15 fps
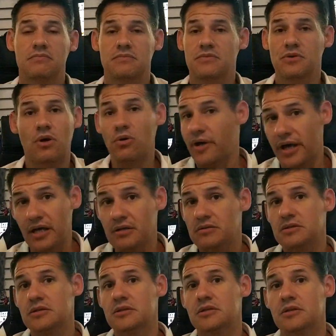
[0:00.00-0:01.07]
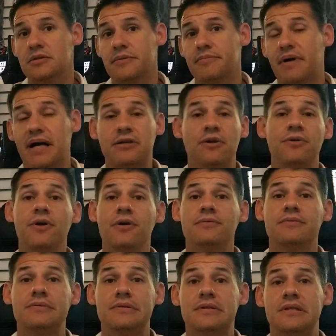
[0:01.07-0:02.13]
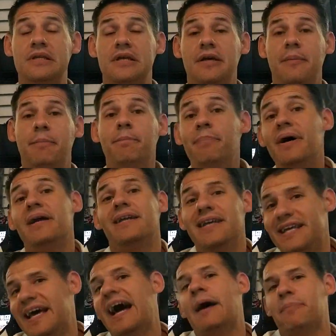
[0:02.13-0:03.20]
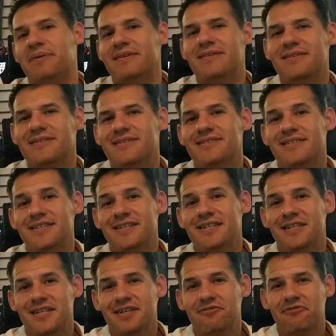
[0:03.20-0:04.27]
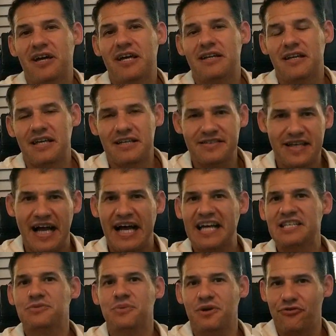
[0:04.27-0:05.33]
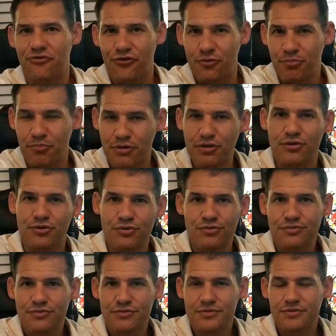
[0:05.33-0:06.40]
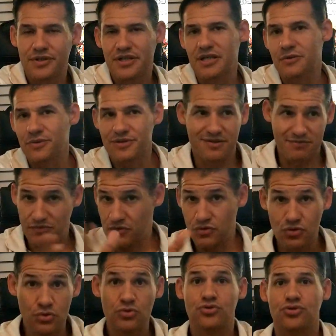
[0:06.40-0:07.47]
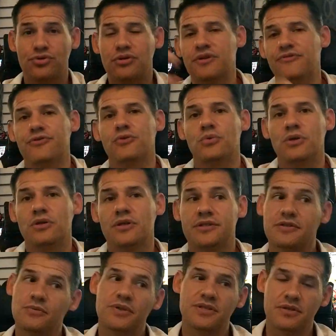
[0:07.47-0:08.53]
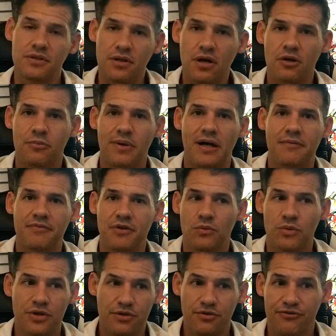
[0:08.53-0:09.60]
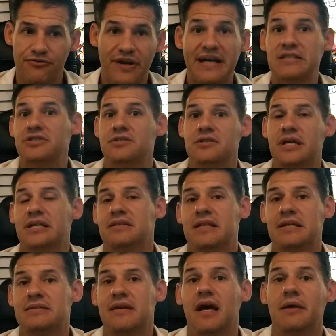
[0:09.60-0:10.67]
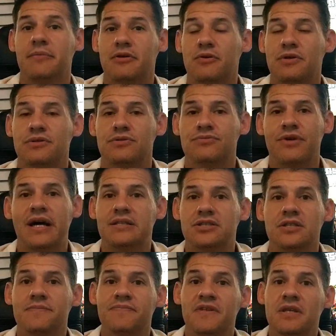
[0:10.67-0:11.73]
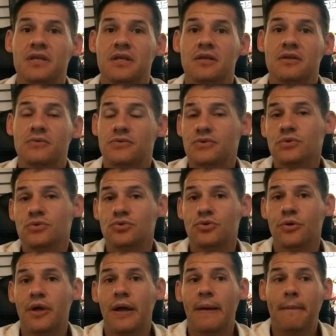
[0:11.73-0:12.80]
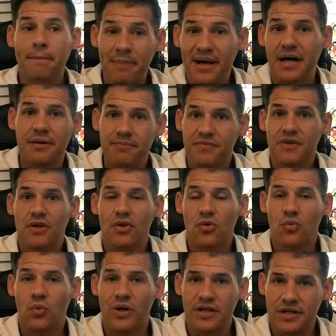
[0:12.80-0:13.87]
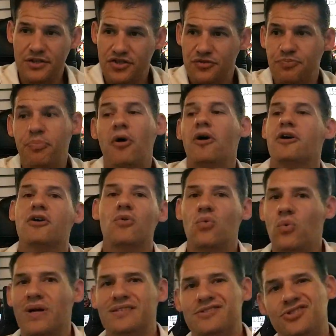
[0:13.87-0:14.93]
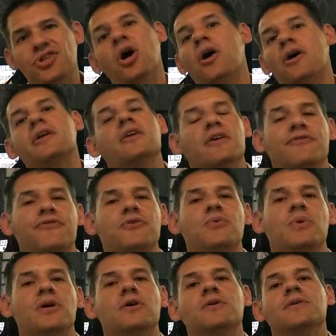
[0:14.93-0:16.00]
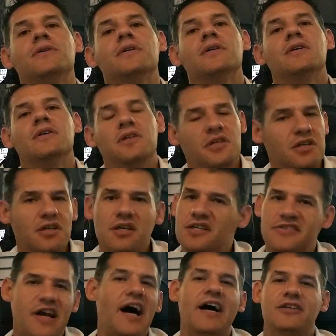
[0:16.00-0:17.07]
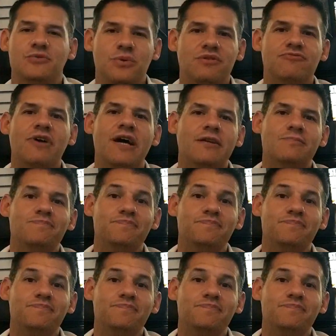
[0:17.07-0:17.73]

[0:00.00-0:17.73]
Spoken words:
Okay, I don't know. But it happened, right? His eyes went from blue when he was neutral, if you will, because he wasn't an Autobot. There were no factions at that time, according to Ratchet. He was neutral. But when his spark went dark, if you will, his eyes went red.